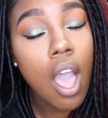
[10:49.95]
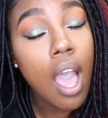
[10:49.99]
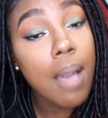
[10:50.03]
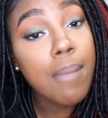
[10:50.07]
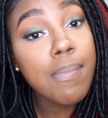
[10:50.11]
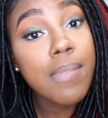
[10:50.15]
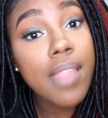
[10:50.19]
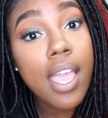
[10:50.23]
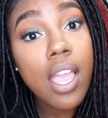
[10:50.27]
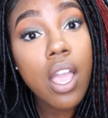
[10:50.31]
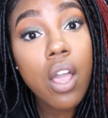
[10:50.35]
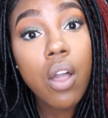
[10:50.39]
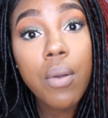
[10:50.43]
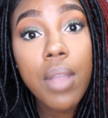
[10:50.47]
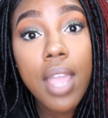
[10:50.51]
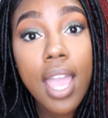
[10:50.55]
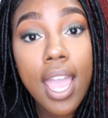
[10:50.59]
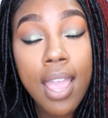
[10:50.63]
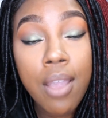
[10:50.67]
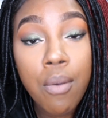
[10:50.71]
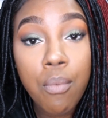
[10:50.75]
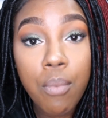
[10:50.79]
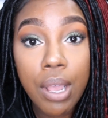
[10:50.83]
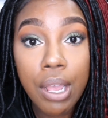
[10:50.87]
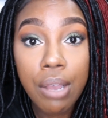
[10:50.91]
I'm like,
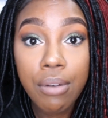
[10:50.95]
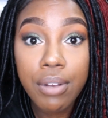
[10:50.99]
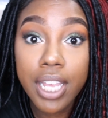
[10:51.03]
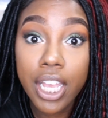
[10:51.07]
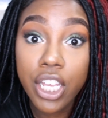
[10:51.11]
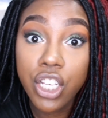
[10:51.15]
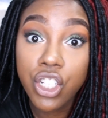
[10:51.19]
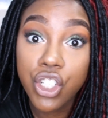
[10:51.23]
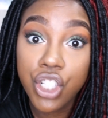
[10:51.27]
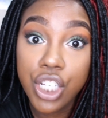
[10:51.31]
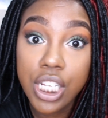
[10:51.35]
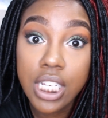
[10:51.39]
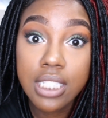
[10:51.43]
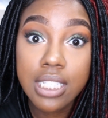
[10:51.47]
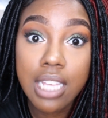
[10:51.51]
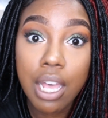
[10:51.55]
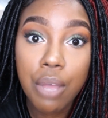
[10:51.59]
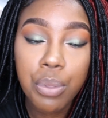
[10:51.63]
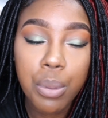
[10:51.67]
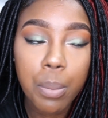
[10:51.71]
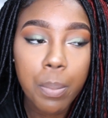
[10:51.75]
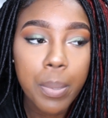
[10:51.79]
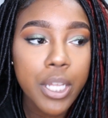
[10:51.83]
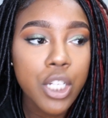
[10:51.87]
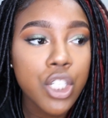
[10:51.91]
okay, well, guess she's
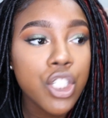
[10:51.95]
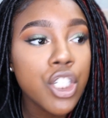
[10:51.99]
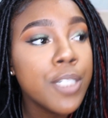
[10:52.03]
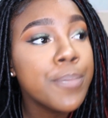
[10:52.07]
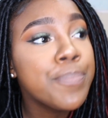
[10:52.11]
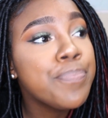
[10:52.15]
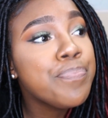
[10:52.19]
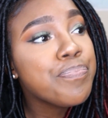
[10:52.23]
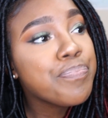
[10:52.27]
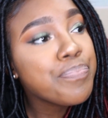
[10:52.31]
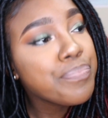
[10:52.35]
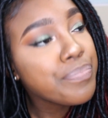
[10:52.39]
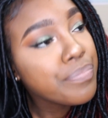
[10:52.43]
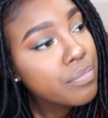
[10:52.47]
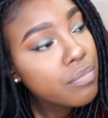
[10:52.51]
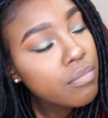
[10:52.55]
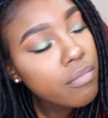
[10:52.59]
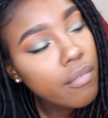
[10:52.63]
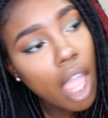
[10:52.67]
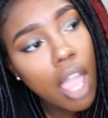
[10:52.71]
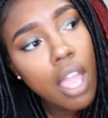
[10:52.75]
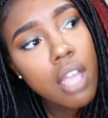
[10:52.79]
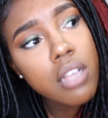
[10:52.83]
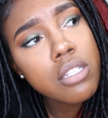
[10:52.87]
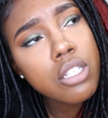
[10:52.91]
out the picture.
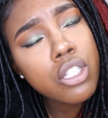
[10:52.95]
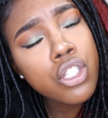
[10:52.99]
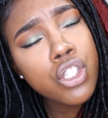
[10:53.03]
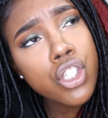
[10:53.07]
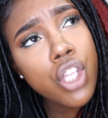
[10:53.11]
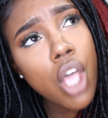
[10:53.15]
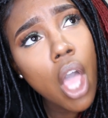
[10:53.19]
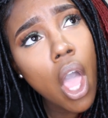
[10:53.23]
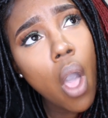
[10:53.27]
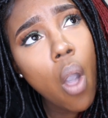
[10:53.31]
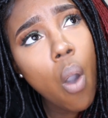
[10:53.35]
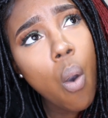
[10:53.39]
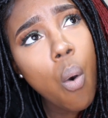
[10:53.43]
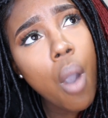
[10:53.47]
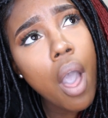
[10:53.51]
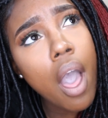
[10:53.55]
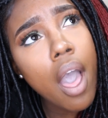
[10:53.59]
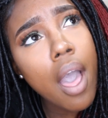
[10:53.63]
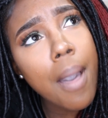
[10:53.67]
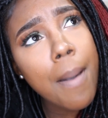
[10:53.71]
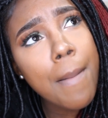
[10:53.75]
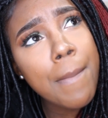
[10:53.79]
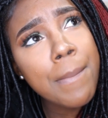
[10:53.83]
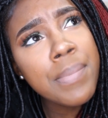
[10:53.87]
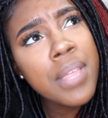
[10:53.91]
So,
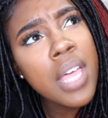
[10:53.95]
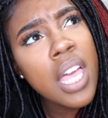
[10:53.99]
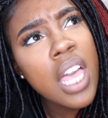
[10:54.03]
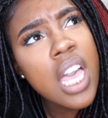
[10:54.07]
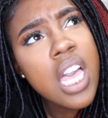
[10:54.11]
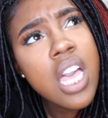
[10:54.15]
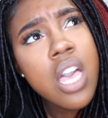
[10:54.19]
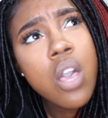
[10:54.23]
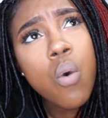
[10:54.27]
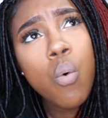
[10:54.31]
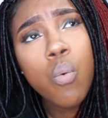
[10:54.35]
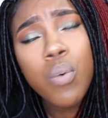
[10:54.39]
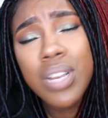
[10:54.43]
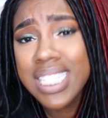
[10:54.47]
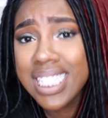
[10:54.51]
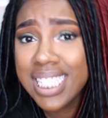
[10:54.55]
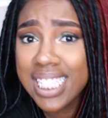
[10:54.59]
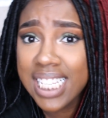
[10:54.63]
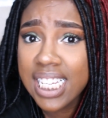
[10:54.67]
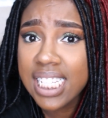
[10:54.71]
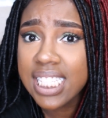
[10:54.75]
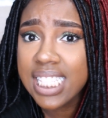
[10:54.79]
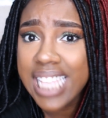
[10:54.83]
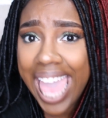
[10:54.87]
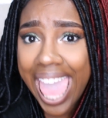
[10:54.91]
we
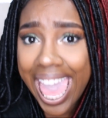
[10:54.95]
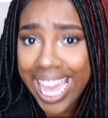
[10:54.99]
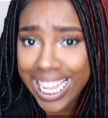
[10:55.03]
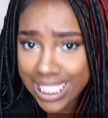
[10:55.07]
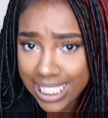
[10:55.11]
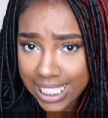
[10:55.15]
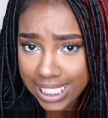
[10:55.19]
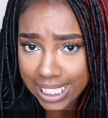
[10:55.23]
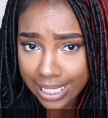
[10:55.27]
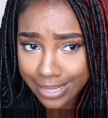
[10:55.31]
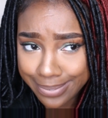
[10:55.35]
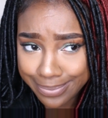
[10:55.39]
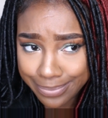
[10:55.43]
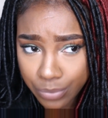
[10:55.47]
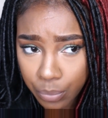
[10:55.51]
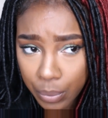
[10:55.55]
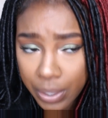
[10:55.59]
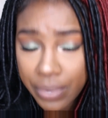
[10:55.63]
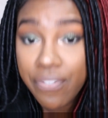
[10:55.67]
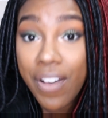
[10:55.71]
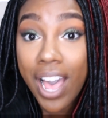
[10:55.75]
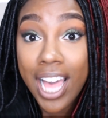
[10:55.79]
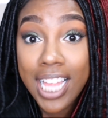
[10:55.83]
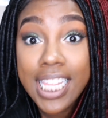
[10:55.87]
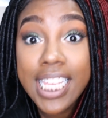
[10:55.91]
see a taxi.
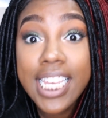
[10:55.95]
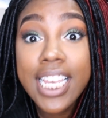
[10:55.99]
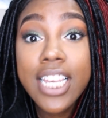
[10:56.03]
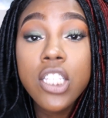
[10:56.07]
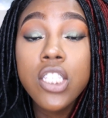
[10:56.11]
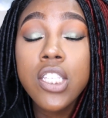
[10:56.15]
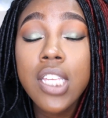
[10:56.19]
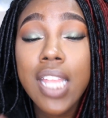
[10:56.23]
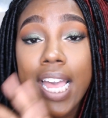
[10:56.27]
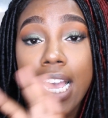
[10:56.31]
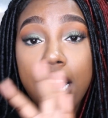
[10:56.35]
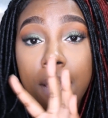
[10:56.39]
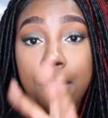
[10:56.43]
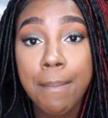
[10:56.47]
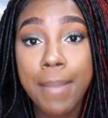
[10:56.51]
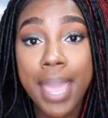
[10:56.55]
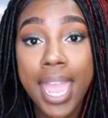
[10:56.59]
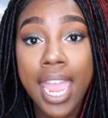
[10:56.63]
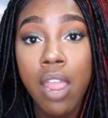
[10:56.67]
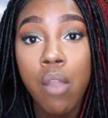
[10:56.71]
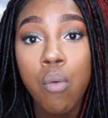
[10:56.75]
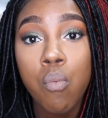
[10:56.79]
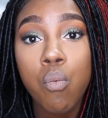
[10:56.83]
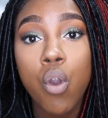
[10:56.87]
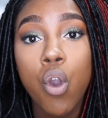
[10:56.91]
We finally get to like a
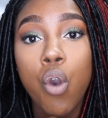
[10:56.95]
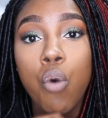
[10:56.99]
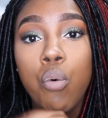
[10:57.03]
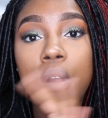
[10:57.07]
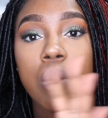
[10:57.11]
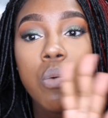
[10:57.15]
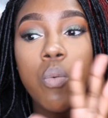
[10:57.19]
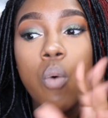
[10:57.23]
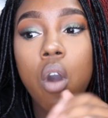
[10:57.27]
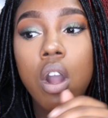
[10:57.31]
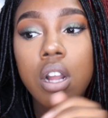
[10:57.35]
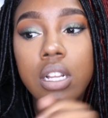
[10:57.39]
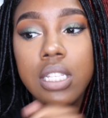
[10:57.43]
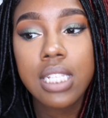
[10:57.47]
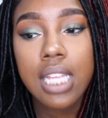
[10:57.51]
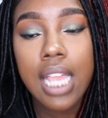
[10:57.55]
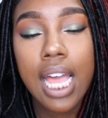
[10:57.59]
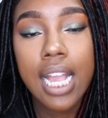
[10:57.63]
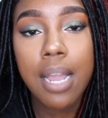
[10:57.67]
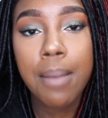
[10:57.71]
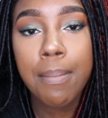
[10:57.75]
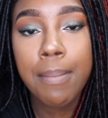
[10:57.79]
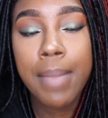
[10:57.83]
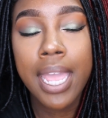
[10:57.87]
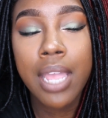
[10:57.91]
main road. We walk to
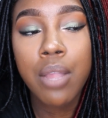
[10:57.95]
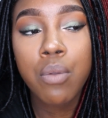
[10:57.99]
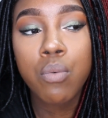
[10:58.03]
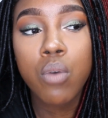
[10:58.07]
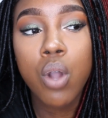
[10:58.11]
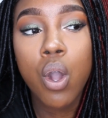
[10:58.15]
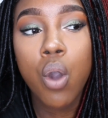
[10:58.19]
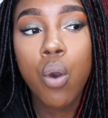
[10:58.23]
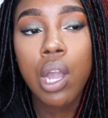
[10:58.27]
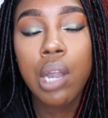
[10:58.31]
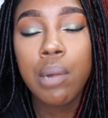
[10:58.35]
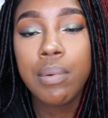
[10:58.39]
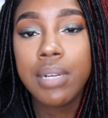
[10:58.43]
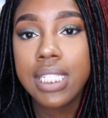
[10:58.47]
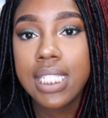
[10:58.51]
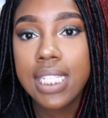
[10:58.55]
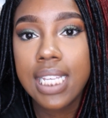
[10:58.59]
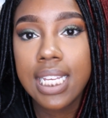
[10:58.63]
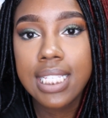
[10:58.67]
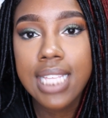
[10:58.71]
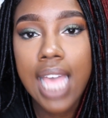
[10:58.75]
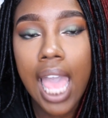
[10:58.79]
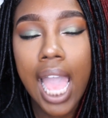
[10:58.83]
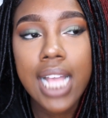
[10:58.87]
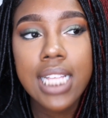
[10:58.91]
like a main road and we
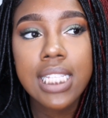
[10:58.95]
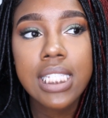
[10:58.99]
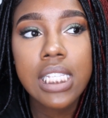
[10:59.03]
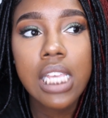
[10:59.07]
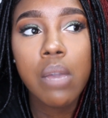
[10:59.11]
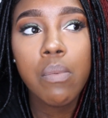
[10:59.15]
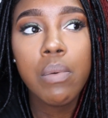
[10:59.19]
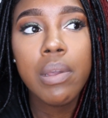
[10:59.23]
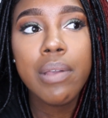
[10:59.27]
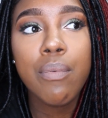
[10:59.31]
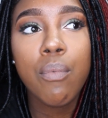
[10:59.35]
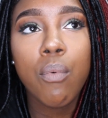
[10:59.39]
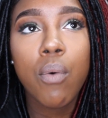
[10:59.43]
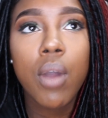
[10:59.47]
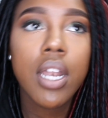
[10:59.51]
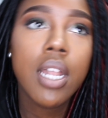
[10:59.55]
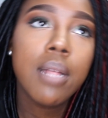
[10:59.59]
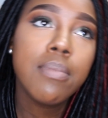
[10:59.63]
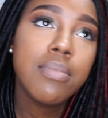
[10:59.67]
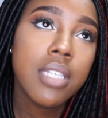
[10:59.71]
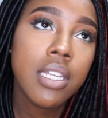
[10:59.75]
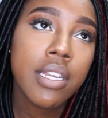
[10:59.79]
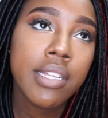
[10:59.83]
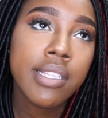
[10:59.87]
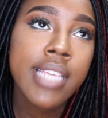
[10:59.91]
see a taxi, and we run
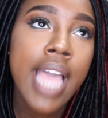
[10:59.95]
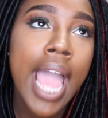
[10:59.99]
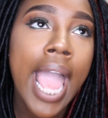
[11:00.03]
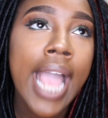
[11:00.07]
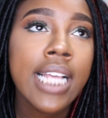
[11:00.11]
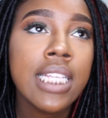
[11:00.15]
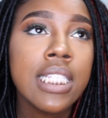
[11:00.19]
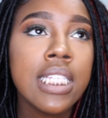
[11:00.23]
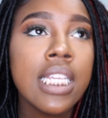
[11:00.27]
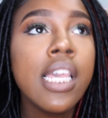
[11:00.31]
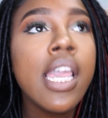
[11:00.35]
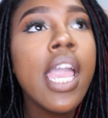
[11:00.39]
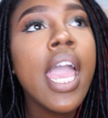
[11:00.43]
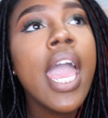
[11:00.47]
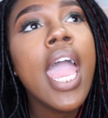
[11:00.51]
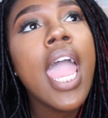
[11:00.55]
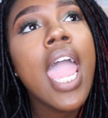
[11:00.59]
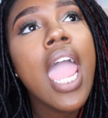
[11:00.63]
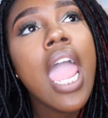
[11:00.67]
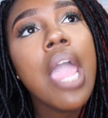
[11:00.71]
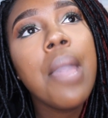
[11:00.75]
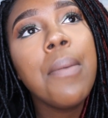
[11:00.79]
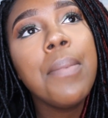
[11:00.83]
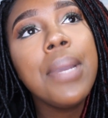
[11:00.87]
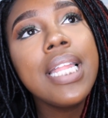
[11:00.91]
up to the taxi
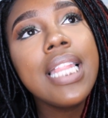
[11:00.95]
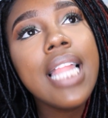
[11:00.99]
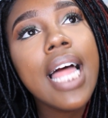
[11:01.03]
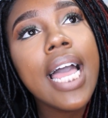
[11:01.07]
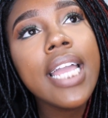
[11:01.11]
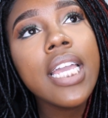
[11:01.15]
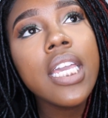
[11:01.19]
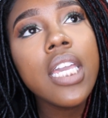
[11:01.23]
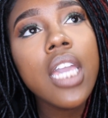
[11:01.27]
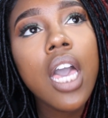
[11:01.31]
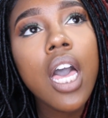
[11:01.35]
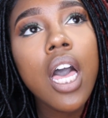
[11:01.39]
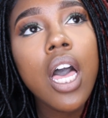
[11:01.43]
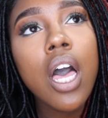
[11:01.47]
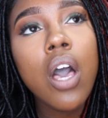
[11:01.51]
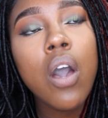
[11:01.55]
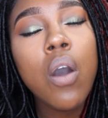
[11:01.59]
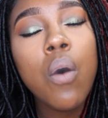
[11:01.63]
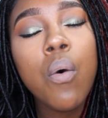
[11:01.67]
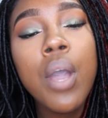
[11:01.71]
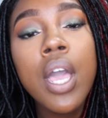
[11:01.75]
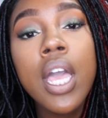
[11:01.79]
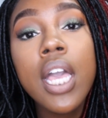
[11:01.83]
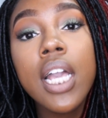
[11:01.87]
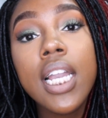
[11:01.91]
and we like, yo,